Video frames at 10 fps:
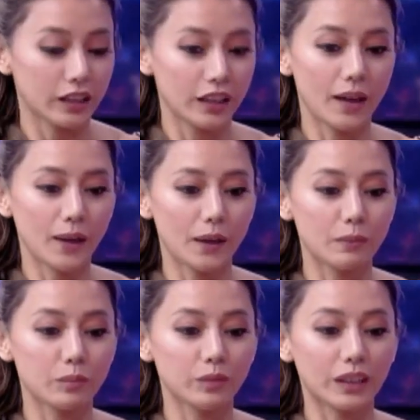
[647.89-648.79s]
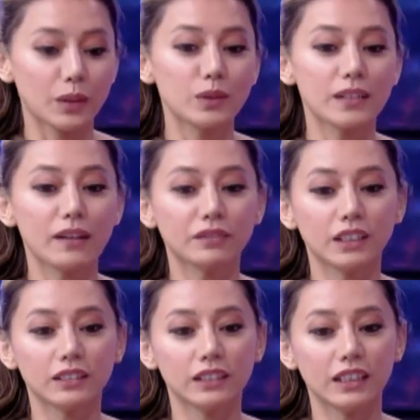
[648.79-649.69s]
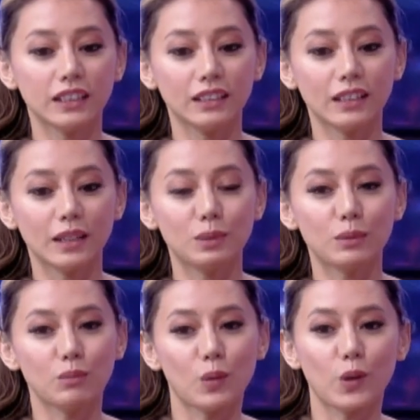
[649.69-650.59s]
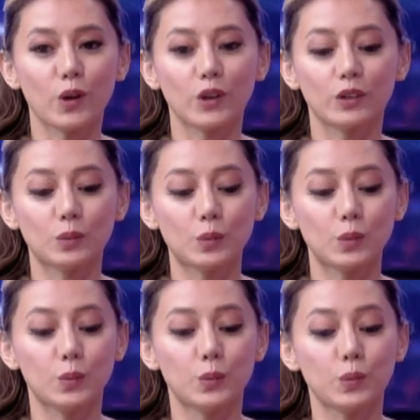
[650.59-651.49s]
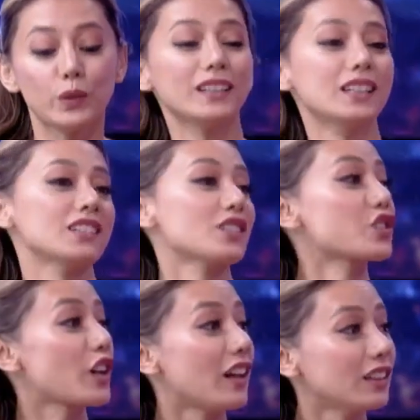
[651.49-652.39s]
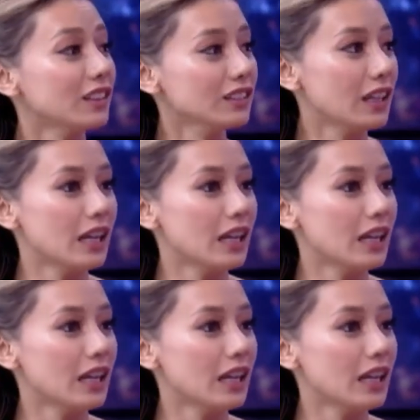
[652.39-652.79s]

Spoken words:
he was definitely a bit more within his shell.